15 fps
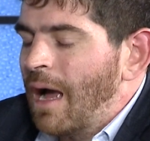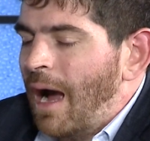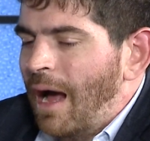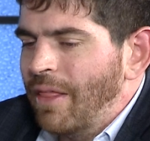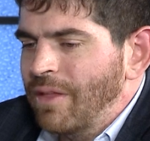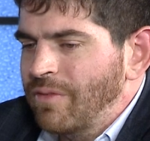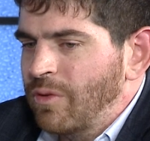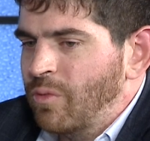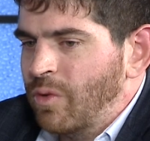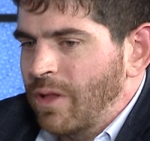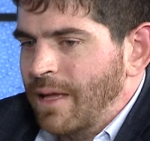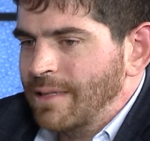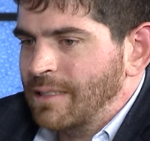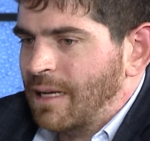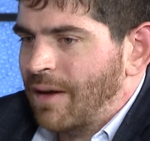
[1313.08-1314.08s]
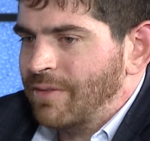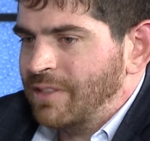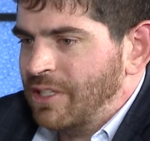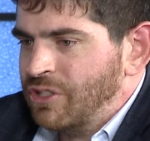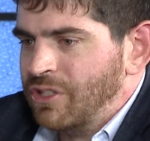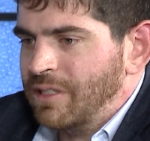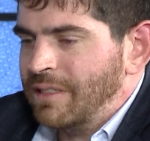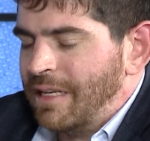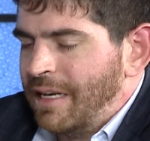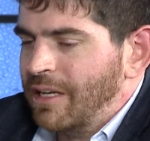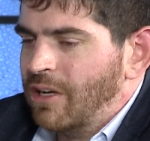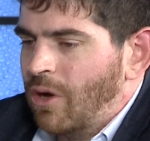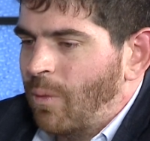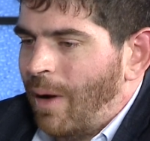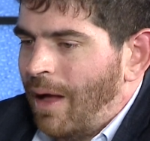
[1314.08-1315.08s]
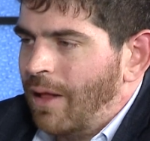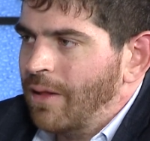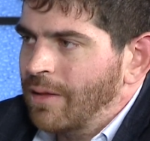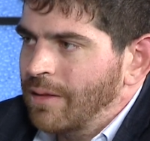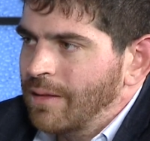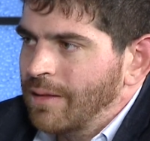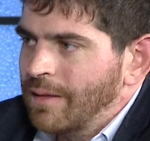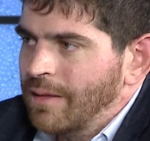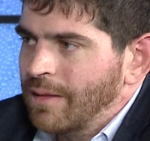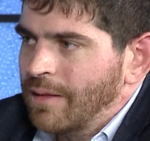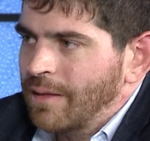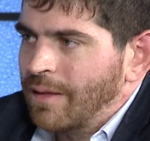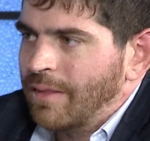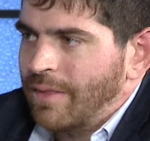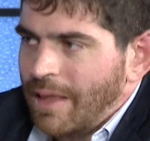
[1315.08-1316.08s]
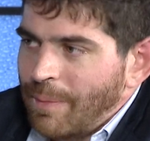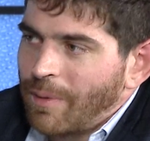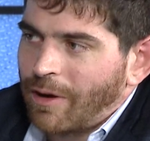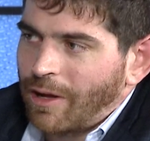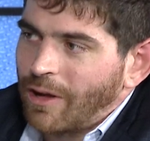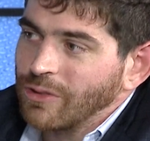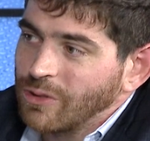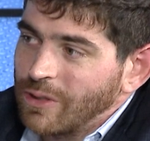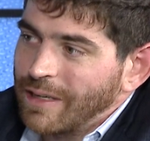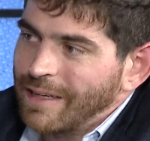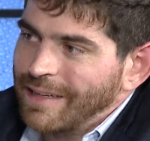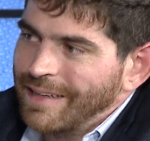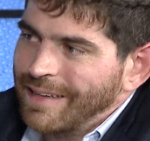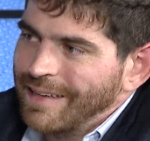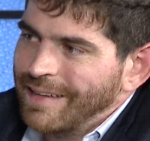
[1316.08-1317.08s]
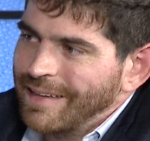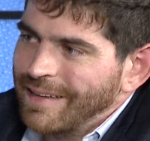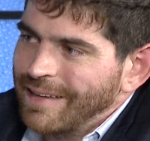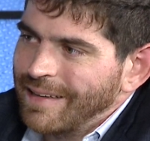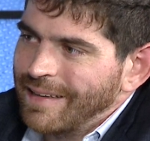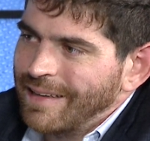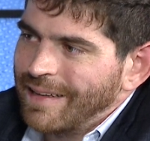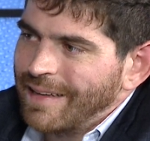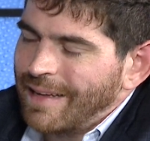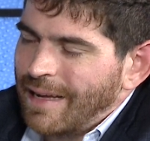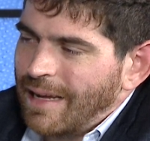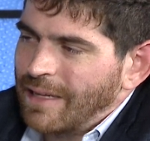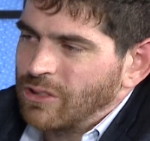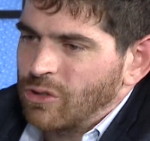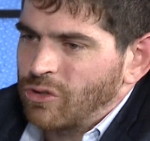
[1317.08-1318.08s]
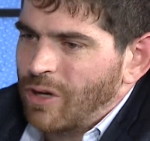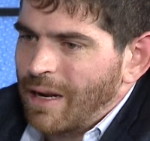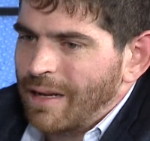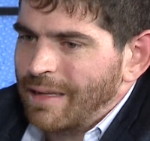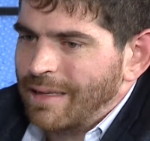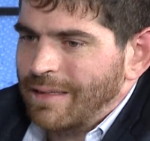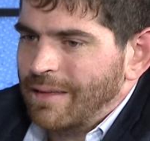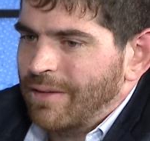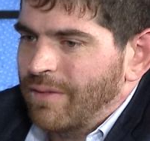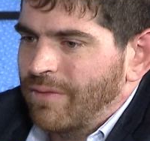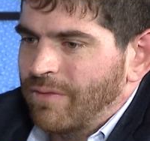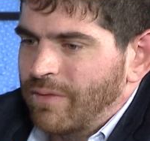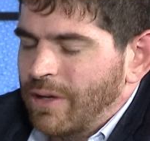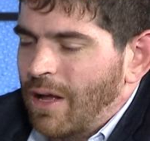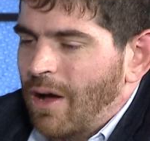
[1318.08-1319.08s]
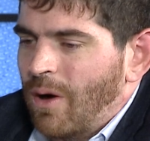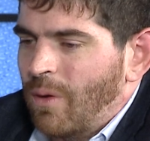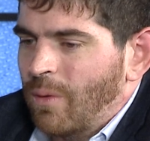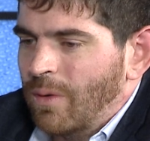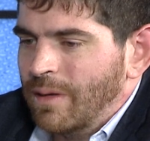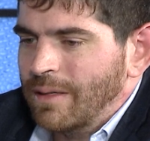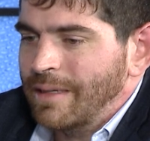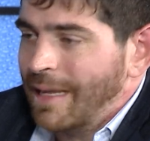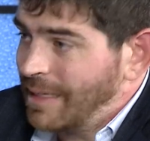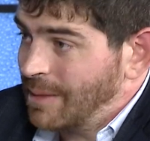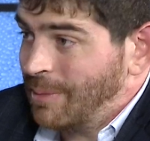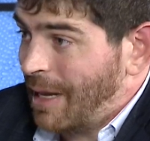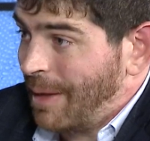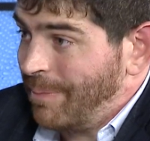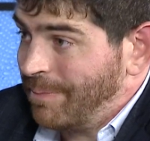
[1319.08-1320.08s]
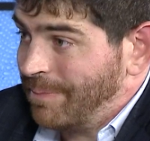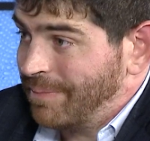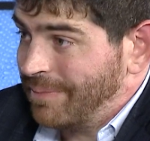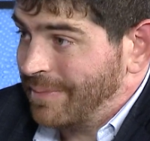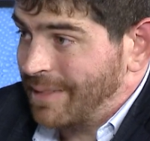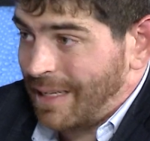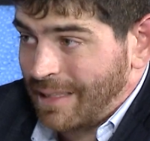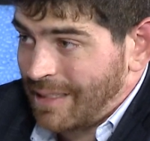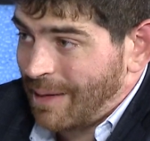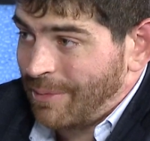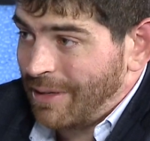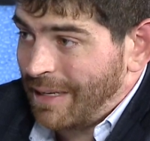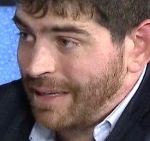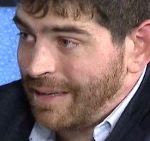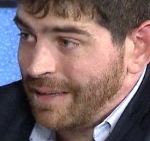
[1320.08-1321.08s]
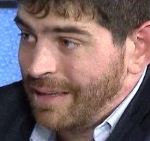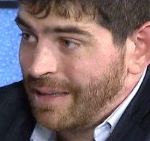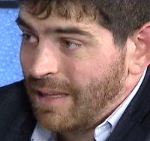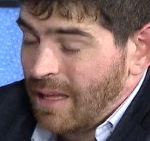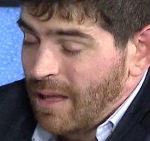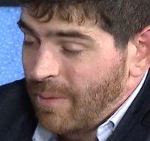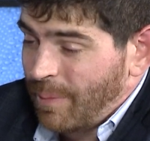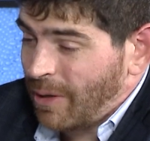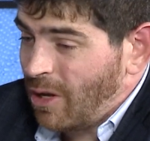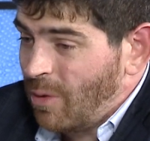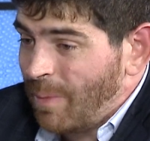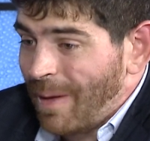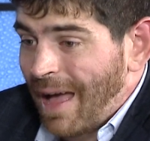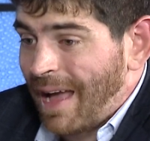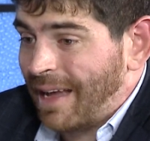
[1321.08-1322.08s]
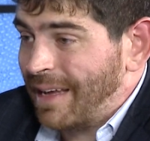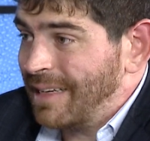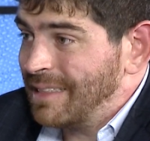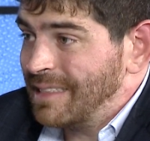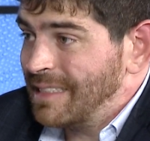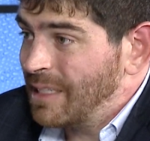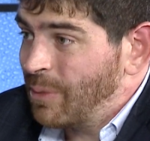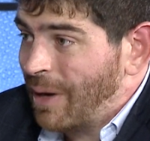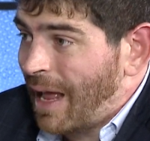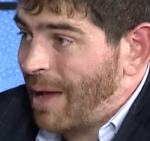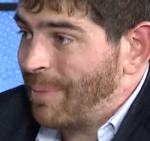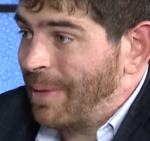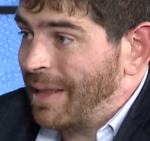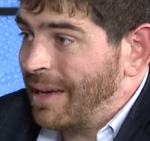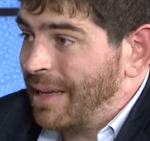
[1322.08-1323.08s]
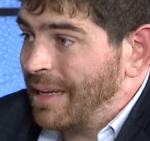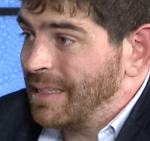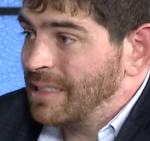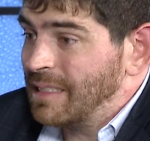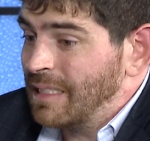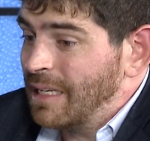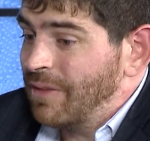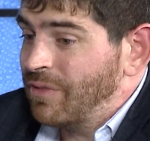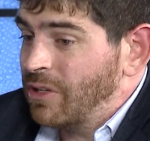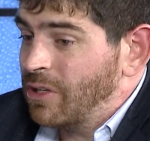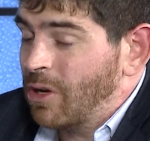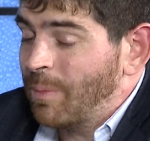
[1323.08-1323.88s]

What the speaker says: I think if you realize the conversation didn't go well, they probably also did. And so try to, take some time, take the time you need, but go back and see what happened and see if you can go